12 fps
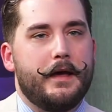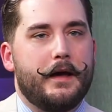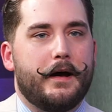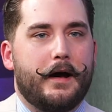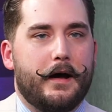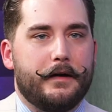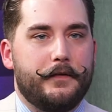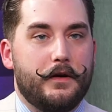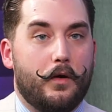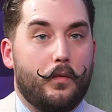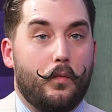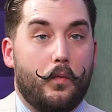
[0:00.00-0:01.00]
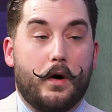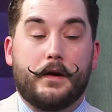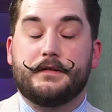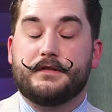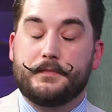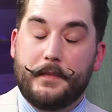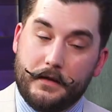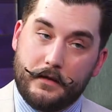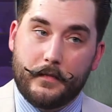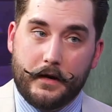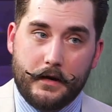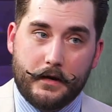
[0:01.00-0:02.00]
If you don't want to spend the
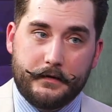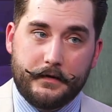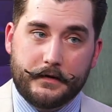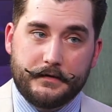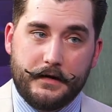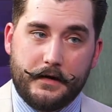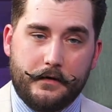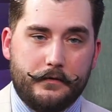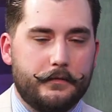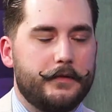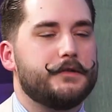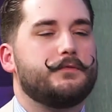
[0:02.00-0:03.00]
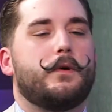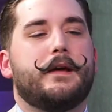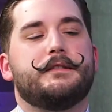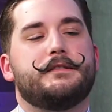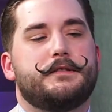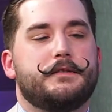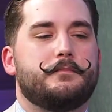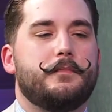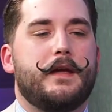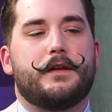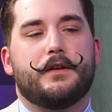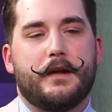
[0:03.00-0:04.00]
money on a tuxedo, there's ways to
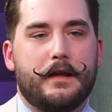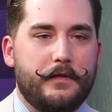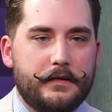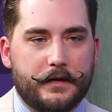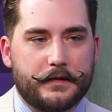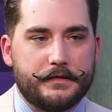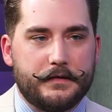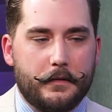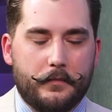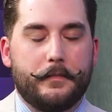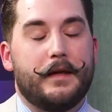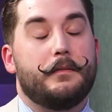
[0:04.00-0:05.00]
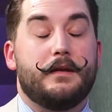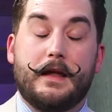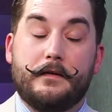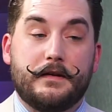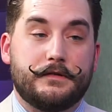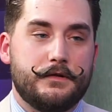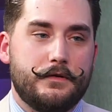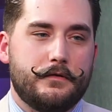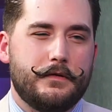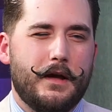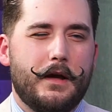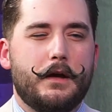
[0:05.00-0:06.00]
make your navy suit
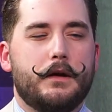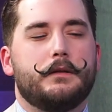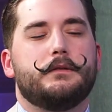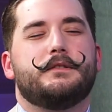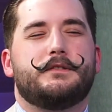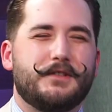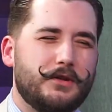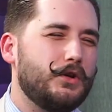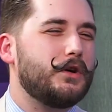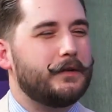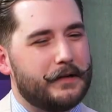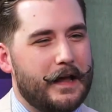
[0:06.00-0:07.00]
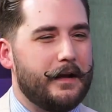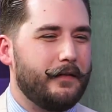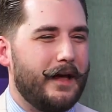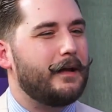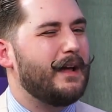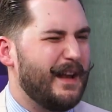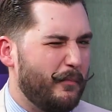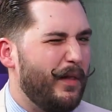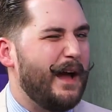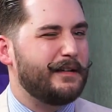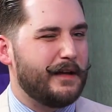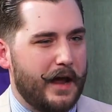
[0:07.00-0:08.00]
to look kind of like at a
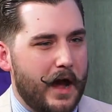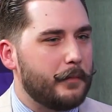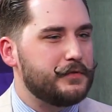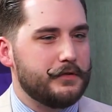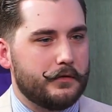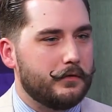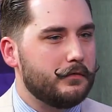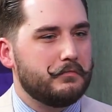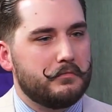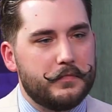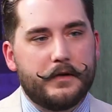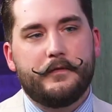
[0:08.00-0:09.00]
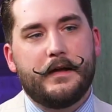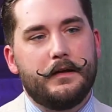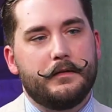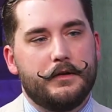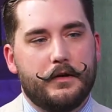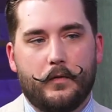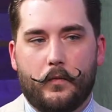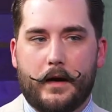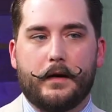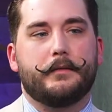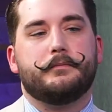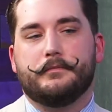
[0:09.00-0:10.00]
black tie optional event. You can wear
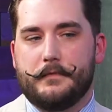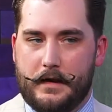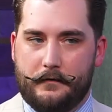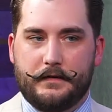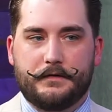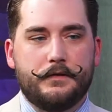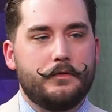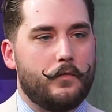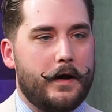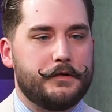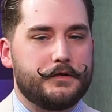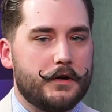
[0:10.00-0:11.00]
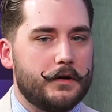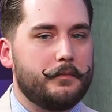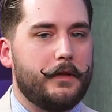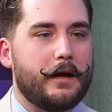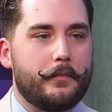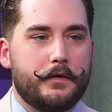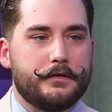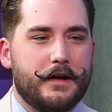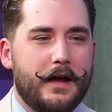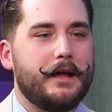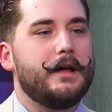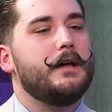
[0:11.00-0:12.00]
a navy suit, white shirt, black bow
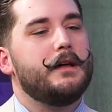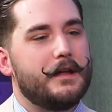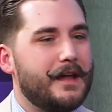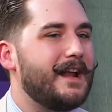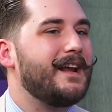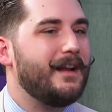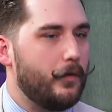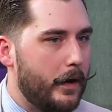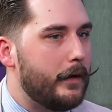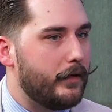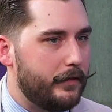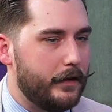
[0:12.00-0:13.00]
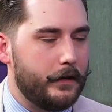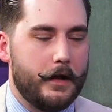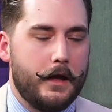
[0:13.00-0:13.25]
tie, and kind of get away with it.